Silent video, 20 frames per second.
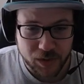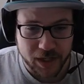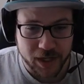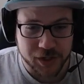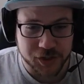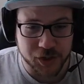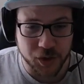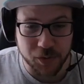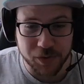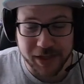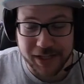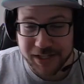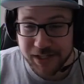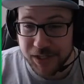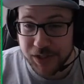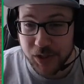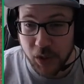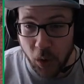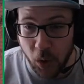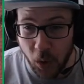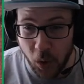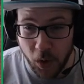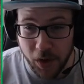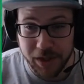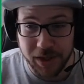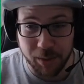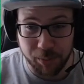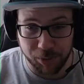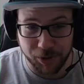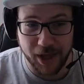So this is on
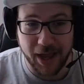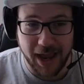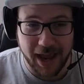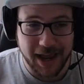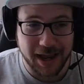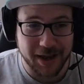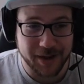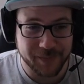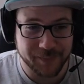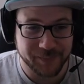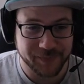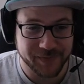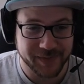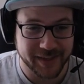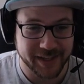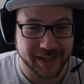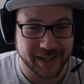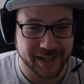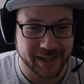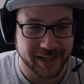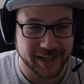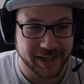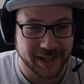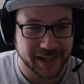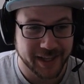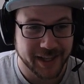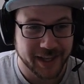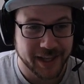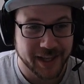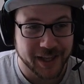the play.
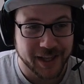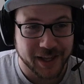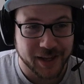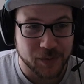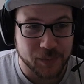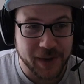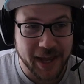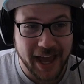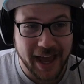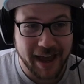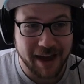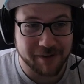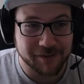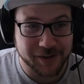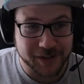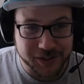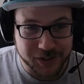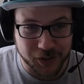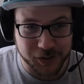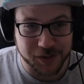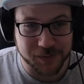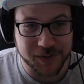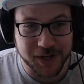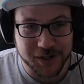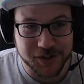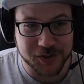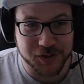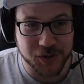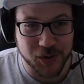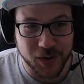We have Dark
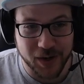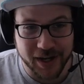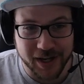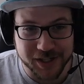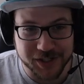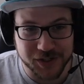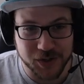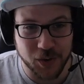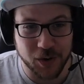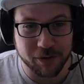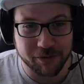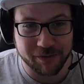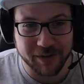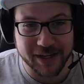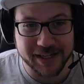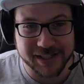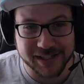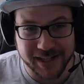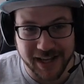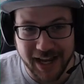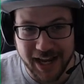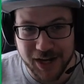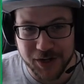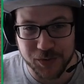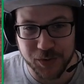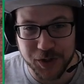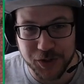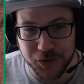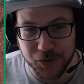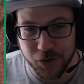Temptation Toa, a Stoic Fist,
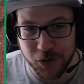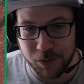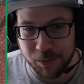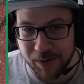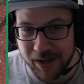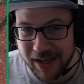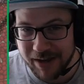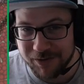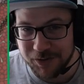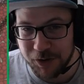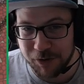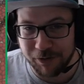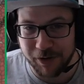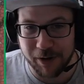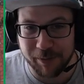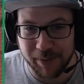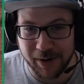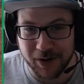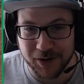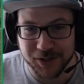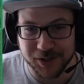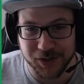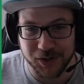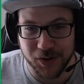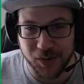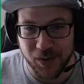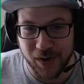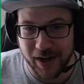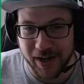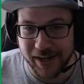Android Troop, we have Newfound Power Sun
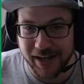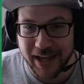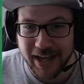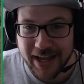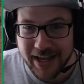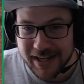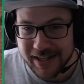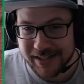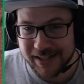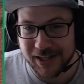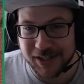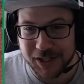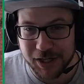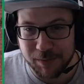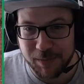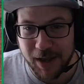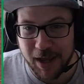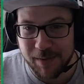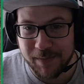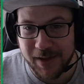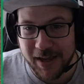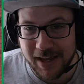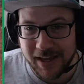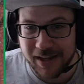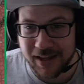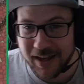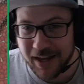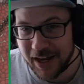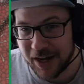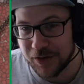Gohan, Cells
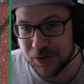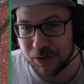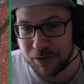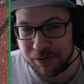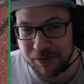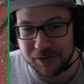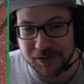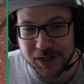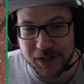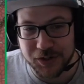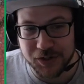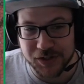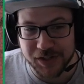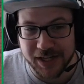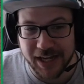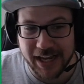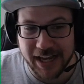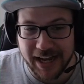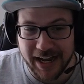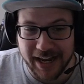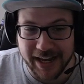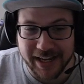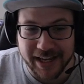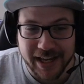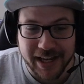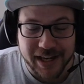Kamehameha, Android 15 just saying hi.